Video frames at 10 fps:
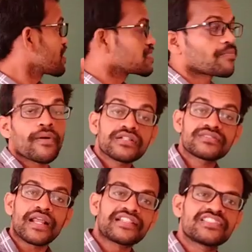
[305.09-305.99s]
What are the parts
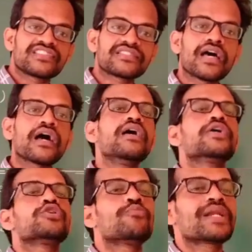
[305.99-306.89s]
that exist in the
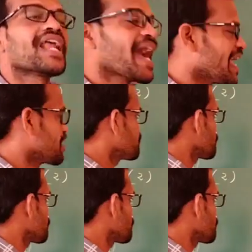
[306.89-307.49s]
human eye?